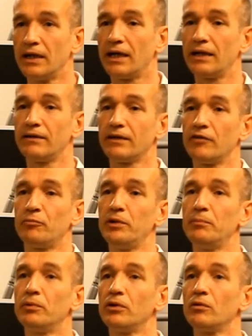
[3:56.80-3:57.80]
and if
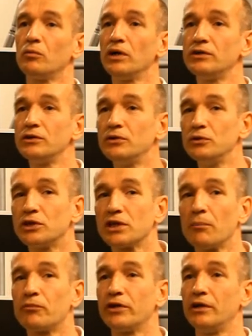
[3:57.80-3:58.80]
people want to do
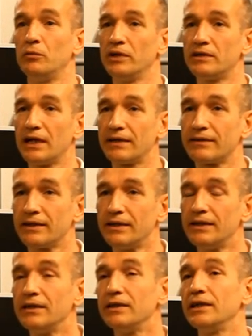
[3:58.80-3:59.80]
something with that,
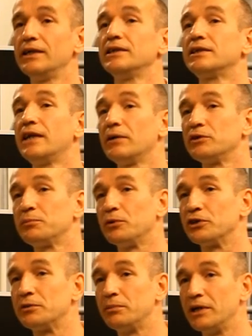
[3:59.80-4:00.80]
it is their
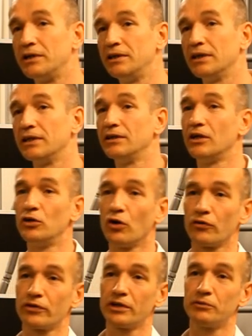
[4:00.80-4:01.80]
responsibility and
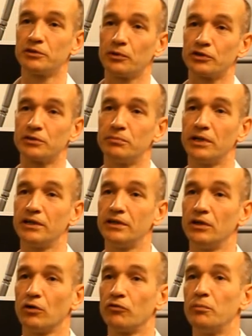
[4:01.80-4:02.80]
not the
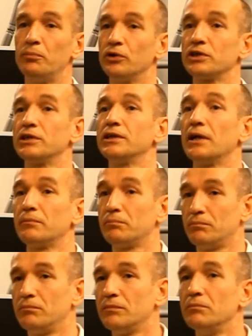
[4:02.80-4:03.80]
responsibility of the person that
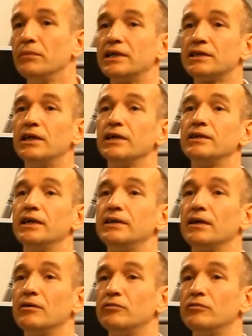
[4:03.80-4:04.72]
makes their data